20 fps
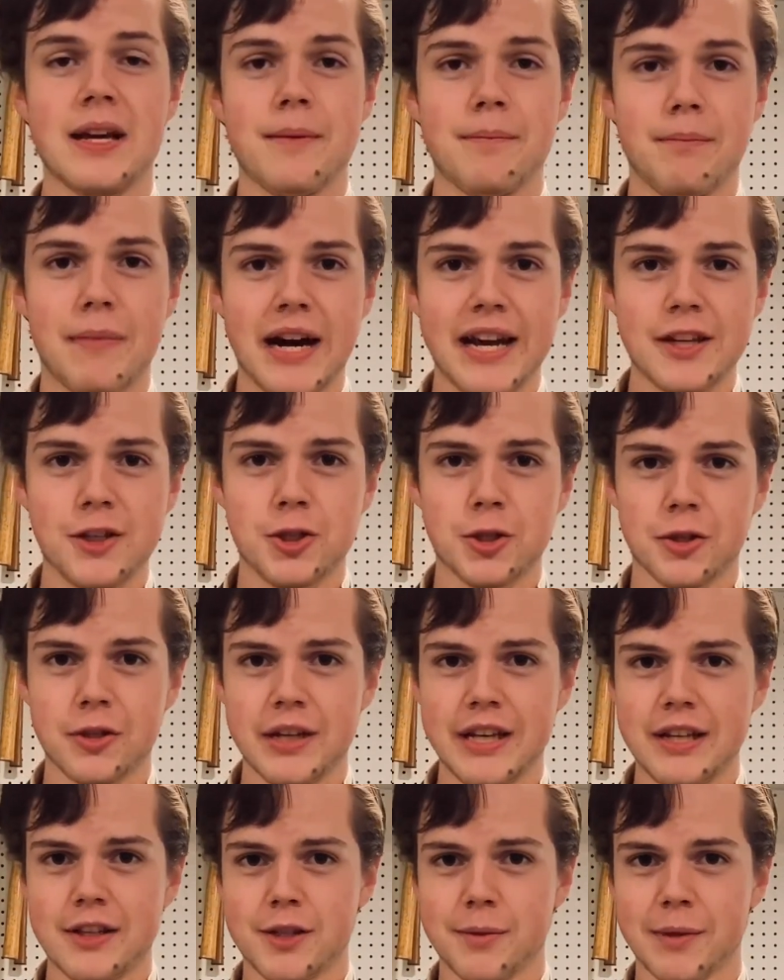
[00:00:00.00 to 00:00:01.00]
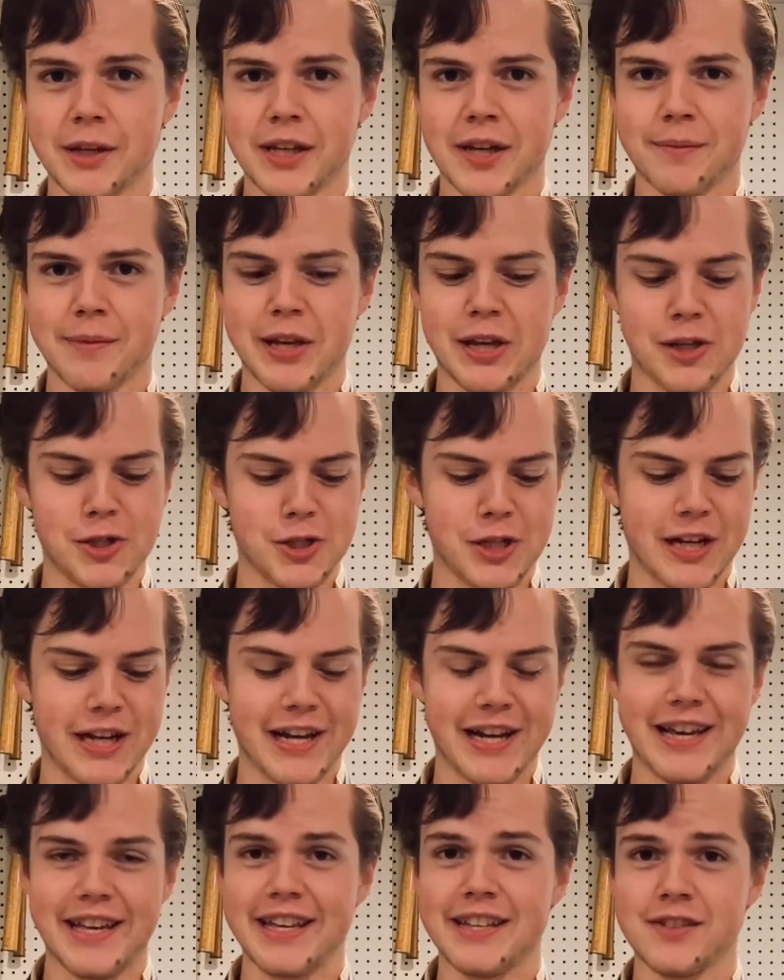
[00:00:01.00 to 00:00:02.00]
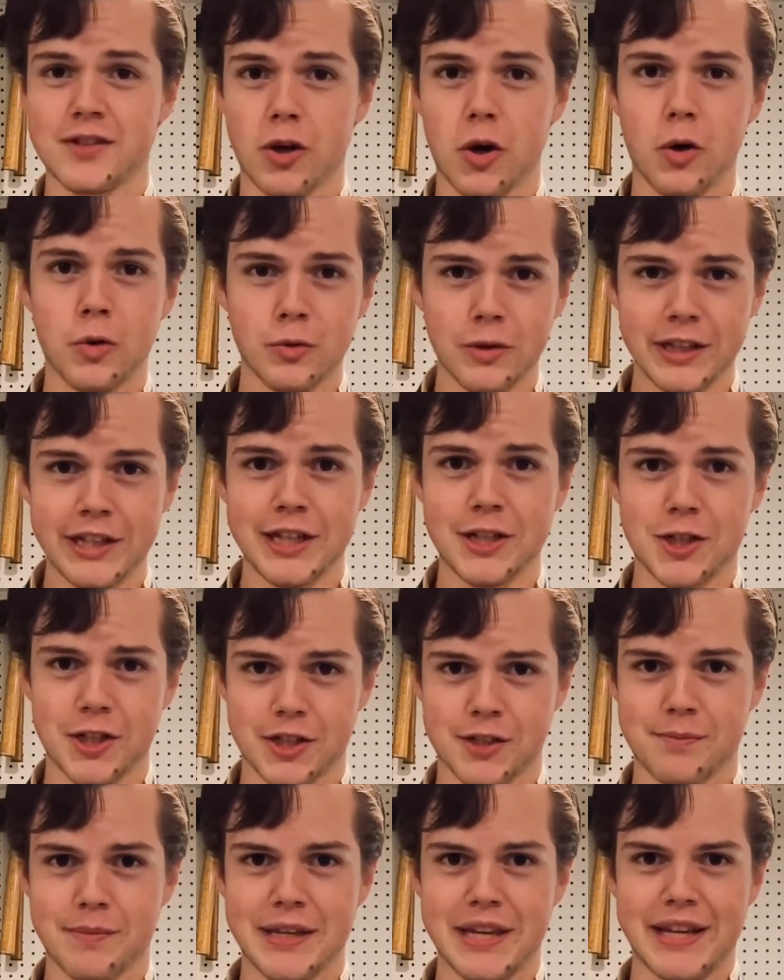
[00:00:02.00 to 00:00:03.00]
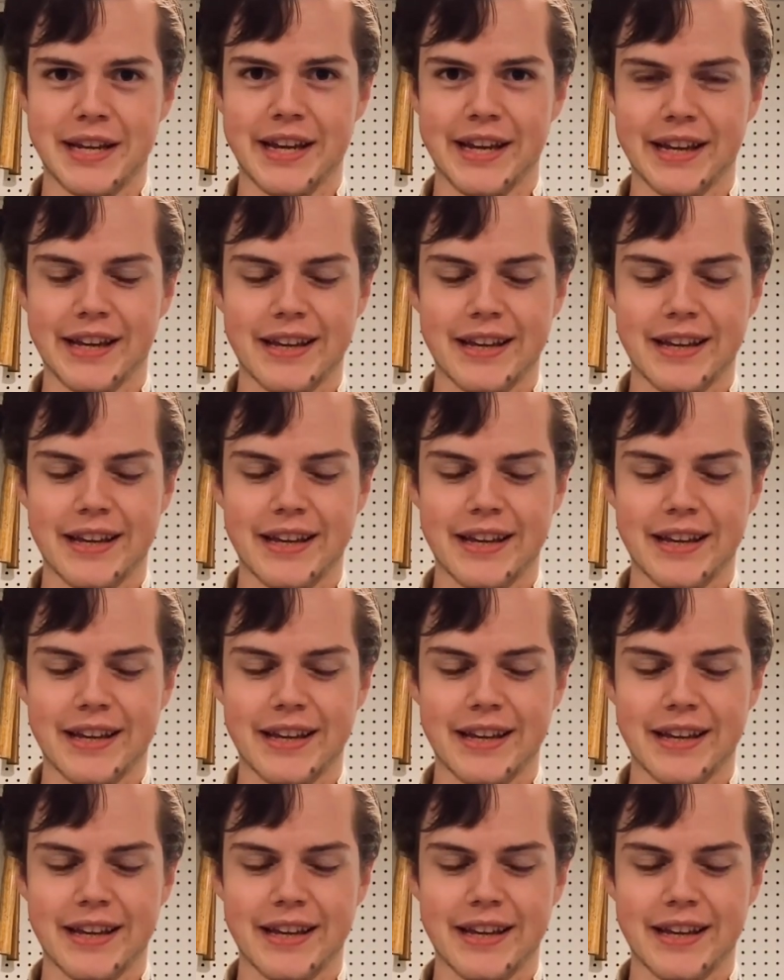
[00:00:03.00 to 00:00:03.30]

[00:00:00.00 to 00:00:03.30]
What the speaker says: My journey to becoming a Jedi is only just beginning.